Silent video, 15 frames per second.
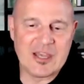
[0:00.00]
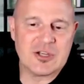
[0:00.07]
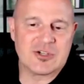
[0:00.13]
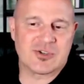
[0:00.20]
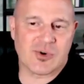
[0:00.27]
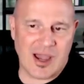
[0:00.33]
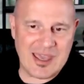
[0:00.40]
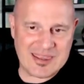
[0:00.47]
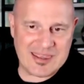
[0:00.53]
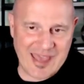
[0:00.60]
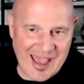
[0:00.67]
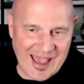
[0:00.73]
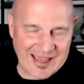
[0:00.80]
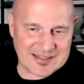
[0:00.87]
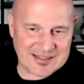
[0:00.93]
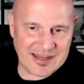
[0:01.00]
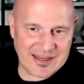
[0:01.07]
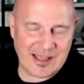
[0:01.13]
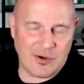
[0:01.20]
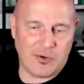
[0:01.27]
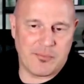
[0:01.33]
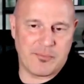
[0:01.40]
Try that, and I
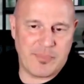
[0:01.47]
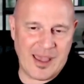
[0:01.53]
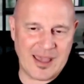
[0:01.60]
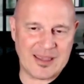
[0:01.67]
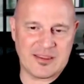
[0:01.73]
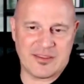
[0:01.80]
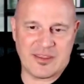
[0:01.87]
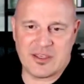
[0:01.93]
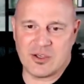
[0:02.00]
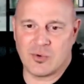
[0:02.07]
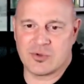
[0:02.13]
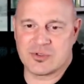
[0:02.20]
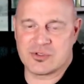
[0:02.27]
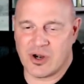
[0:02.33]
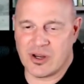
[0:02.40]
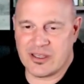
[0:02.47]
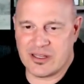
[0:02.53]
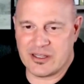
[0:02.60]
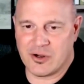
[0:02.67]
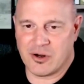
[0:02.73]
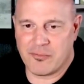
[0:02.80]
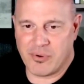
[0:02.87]
will bet that you start
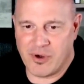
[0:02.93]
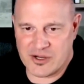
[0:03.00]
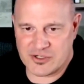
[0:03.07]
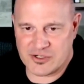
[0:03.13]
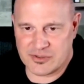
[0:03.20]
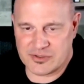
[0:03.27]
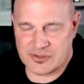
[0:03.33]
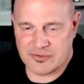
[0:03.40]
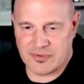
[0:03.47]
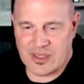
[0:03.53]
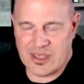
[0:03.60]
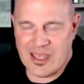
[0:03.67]
getting your impressions.